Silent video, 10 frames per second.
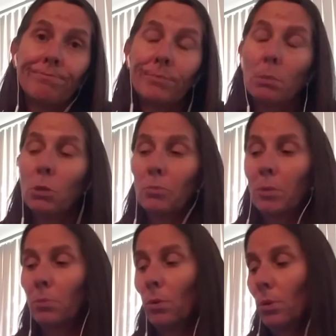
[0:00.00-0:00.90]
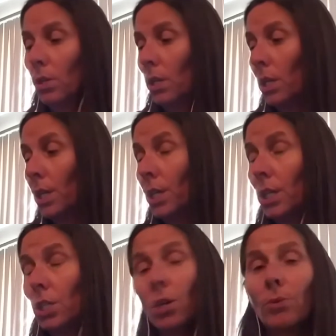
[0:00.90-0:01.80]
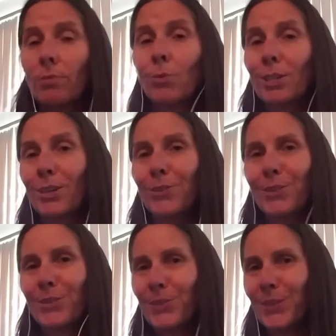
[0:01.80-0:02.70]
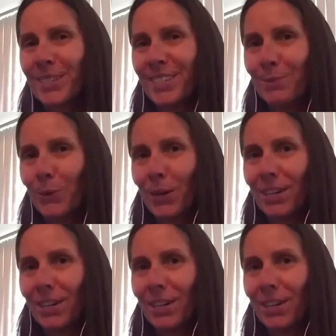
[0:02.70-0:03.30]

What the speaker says: And most people don't even want to go into the stores anymore.